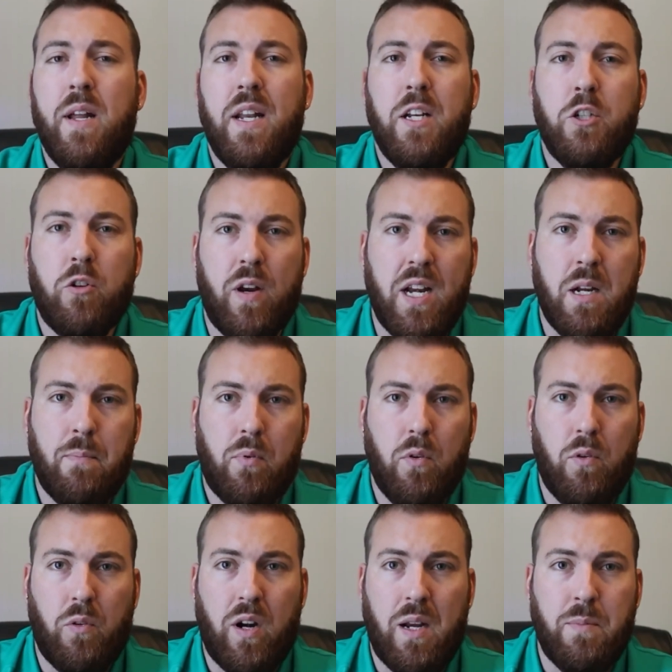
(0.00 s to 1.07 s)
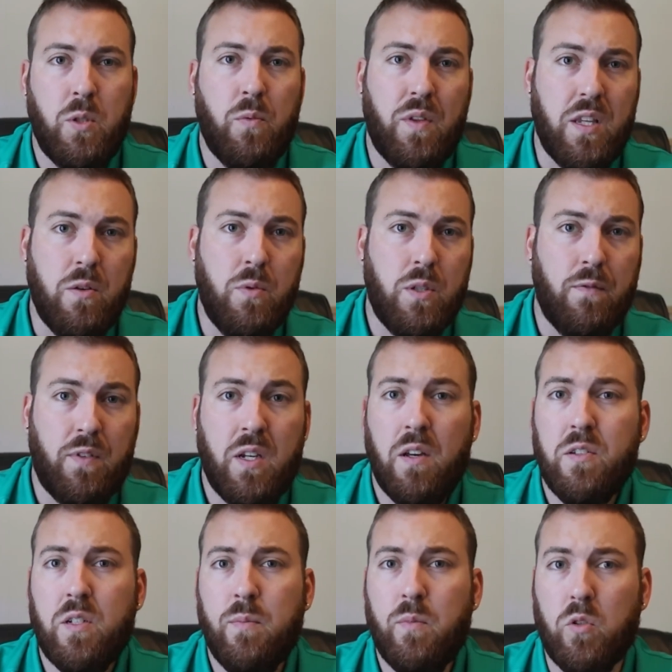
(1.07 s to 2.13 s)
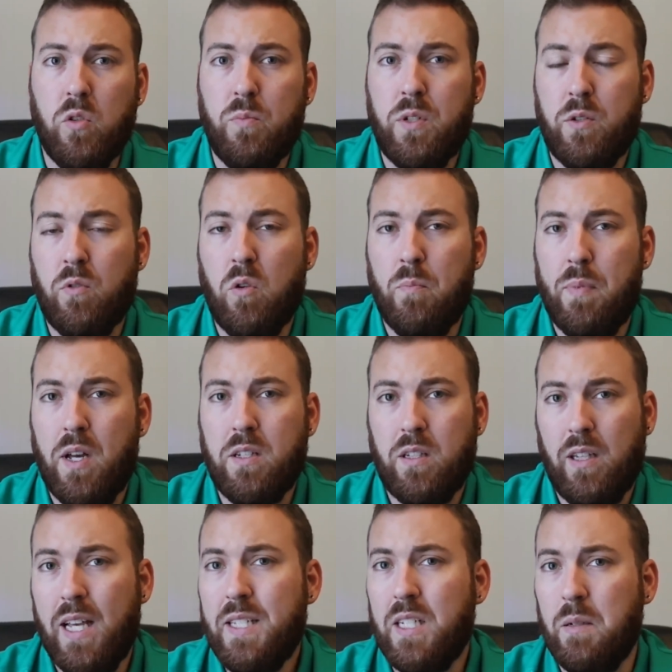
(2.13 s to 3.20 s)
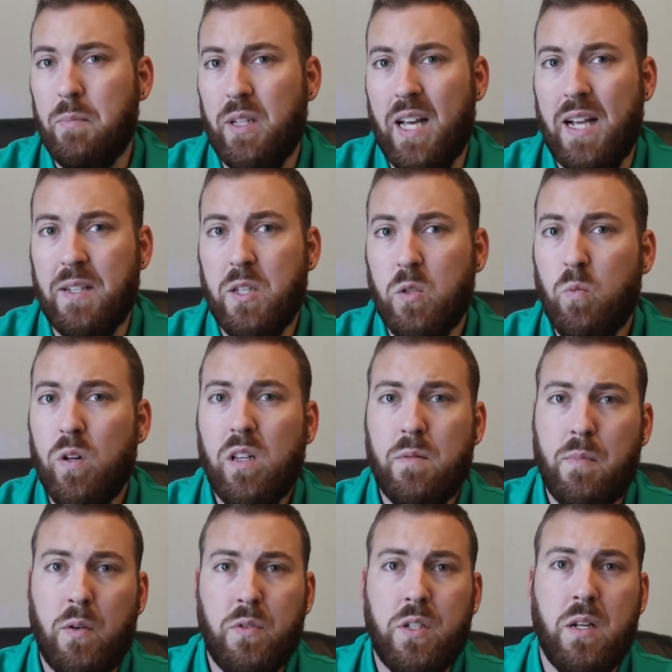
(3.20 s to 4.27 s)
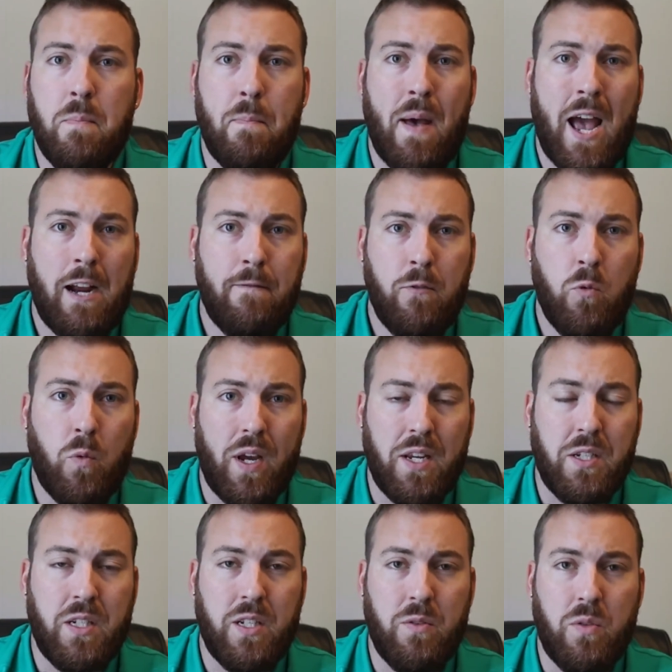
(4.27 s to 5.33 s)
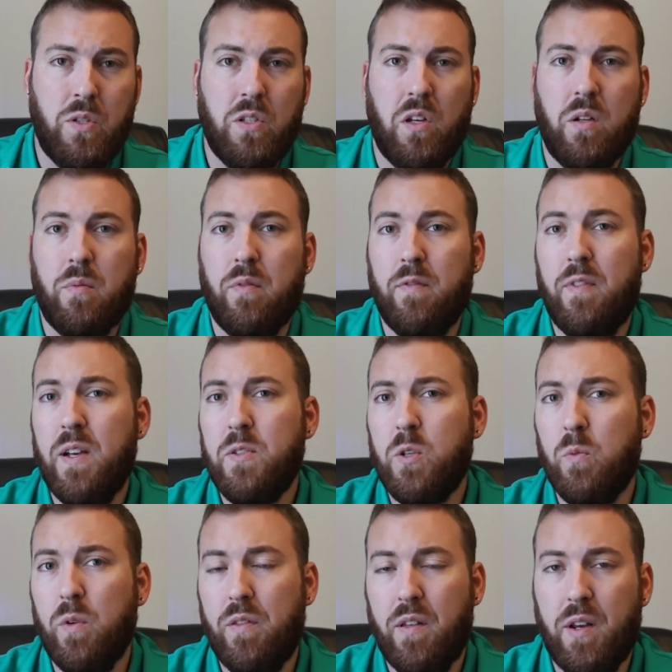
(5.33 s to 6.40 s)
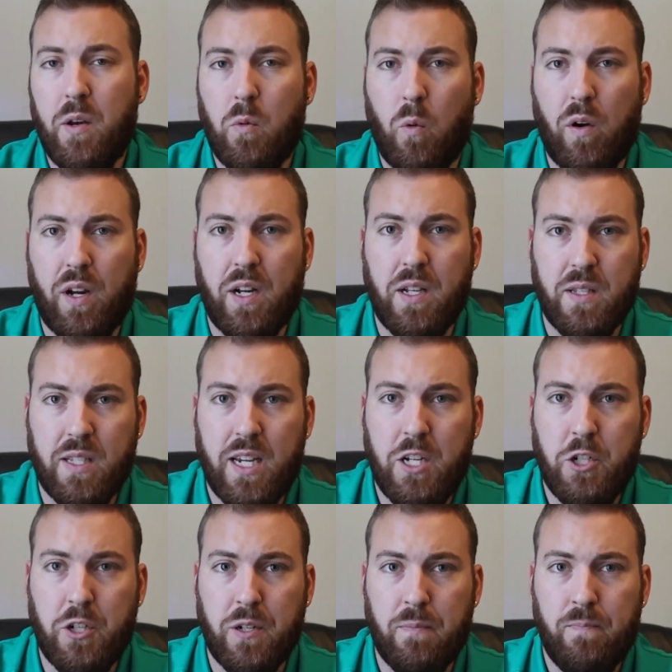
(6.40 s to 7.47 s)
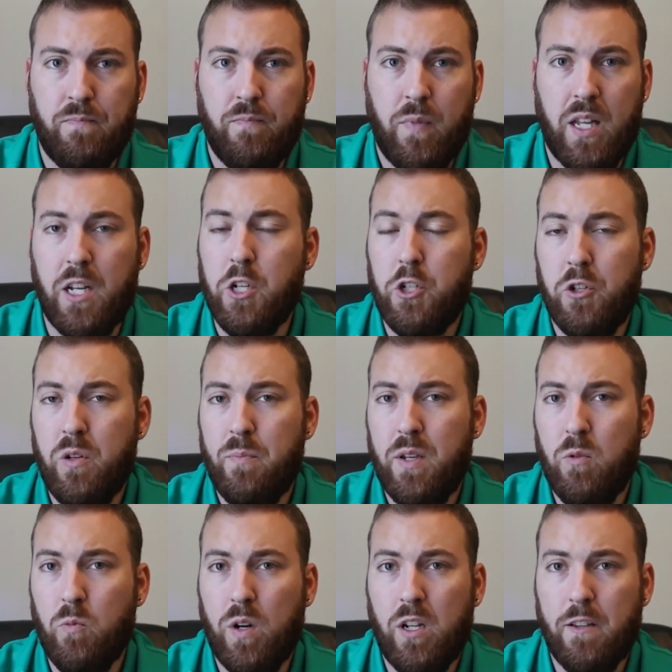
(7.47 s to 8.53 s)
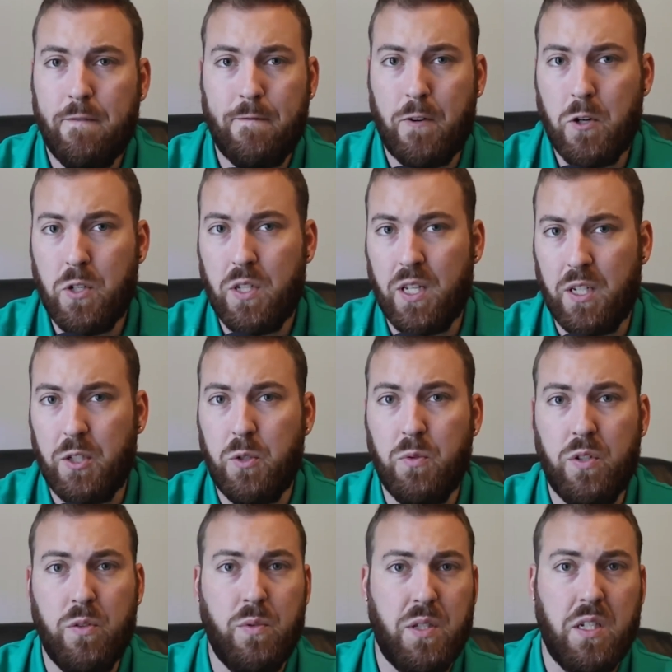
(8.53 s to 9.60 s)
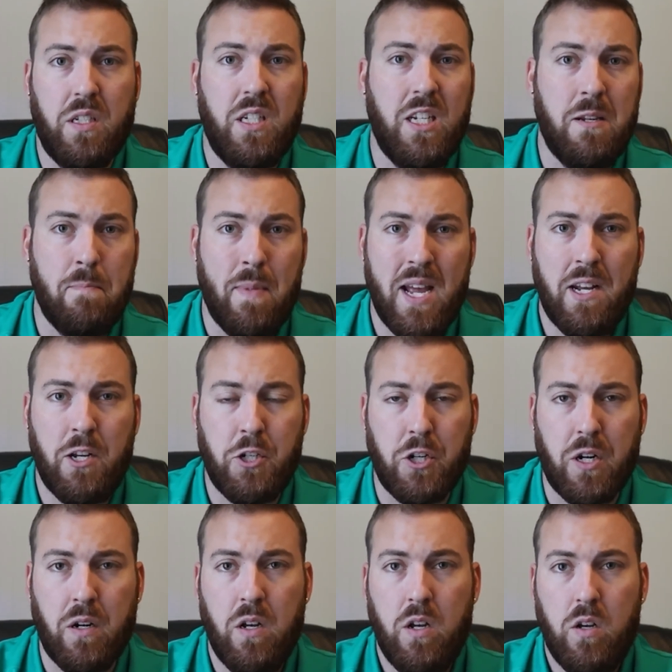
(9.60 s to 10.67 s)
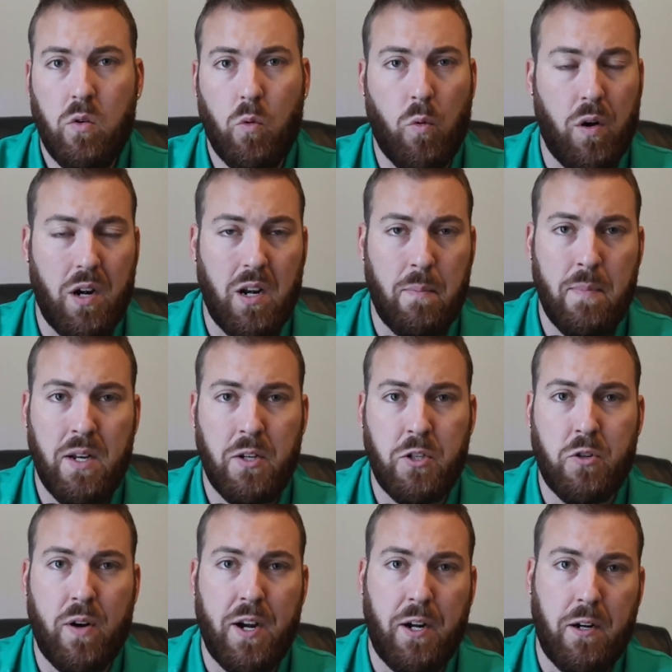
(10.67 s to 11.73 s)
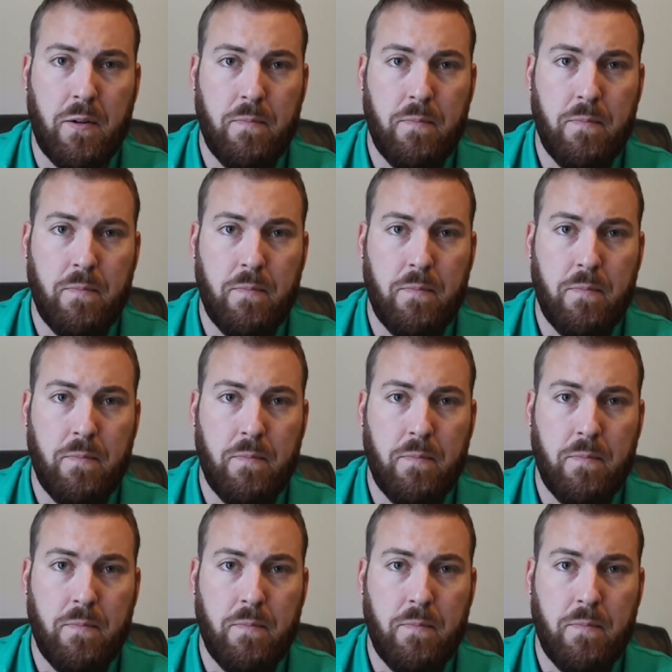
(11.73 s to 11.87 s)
training programs through the use of custom groups and robust lesson plans is one of the most impactful ways to use SolidProfessor within an organization, and it should be one of the first things you do as a team manager or an administrator.